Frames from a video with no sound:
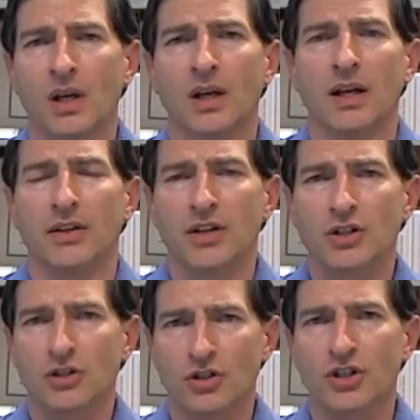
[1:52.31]
This is
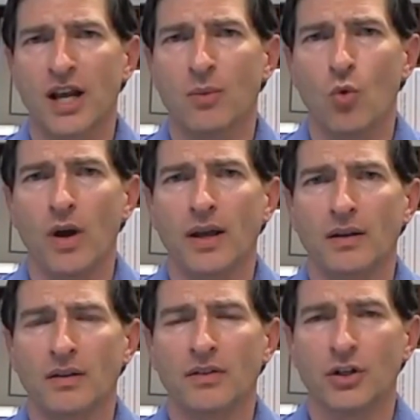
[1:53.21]
the same way
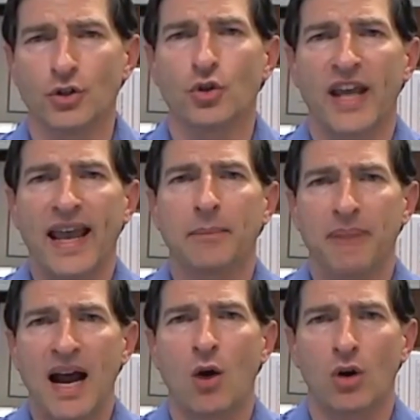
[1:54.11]
that you can
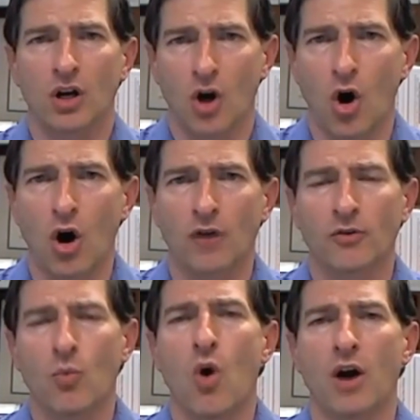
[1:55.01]
power a car from
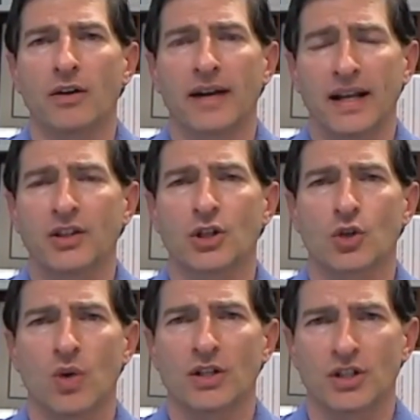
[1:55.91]
water. And I get this
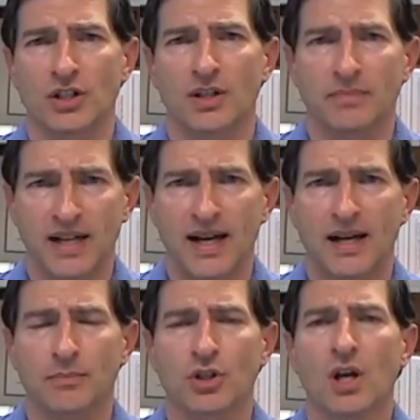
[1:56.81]
question
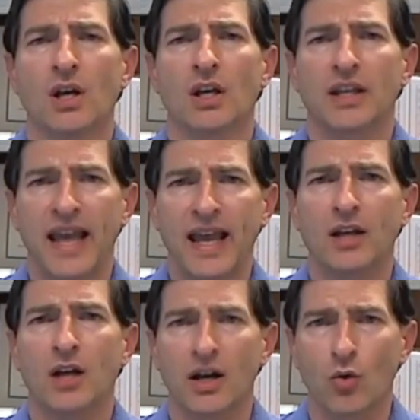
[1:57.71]
sometimes. Can
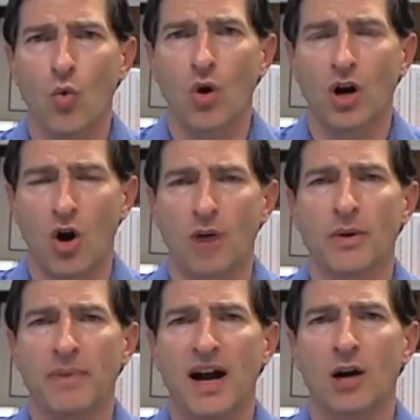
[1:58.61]
a car be
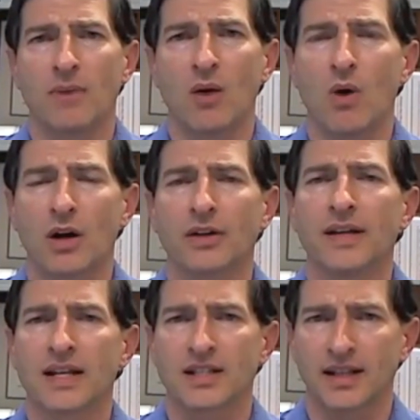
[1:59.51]
powered by water?
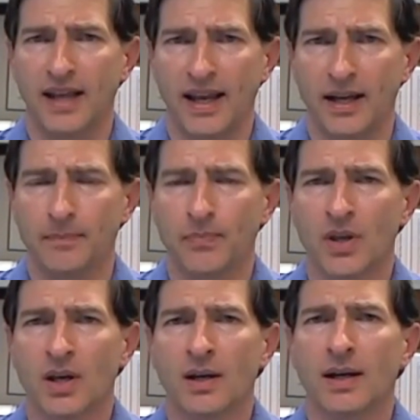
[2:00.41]
Yes, it can.
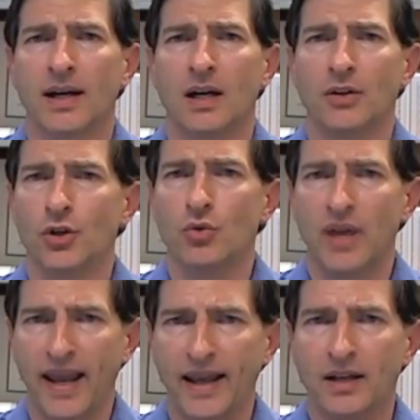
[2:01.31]
You can